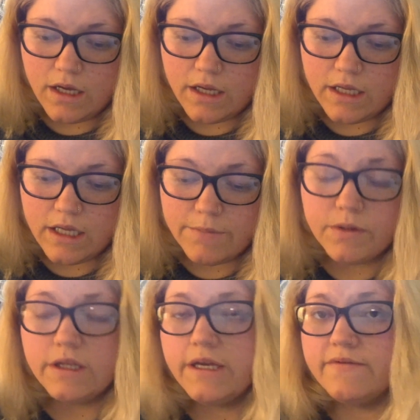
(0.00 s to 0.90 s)
he
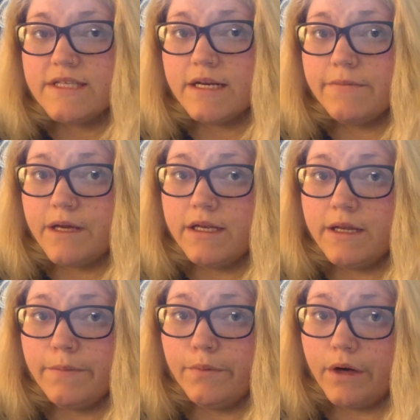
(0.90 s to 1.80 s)
believes that a man
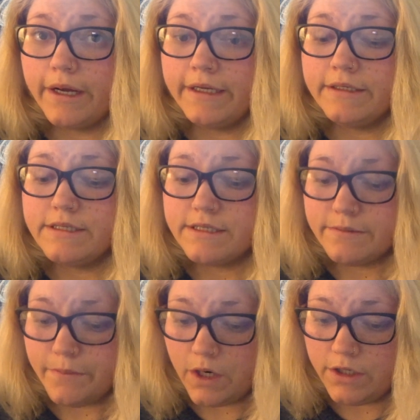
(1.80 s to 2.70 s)
named Brian
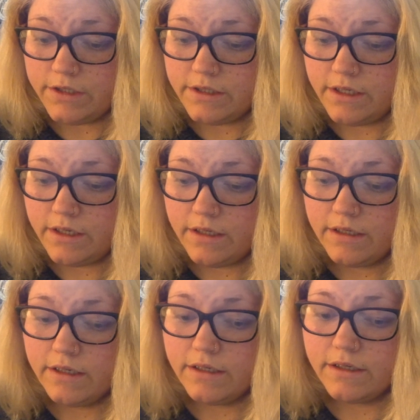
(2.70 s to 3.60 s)
Smart
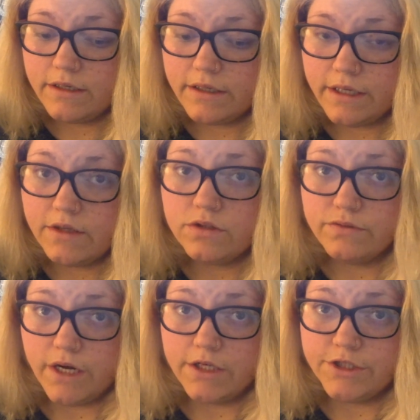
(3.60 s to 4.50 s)
killed
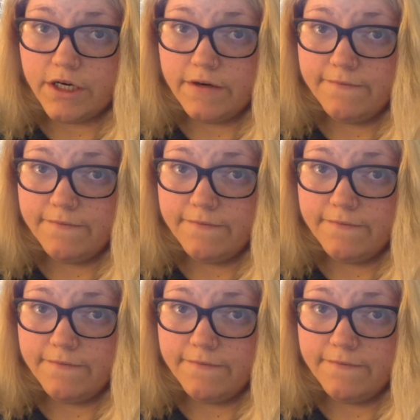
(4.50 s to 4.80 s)
Roger.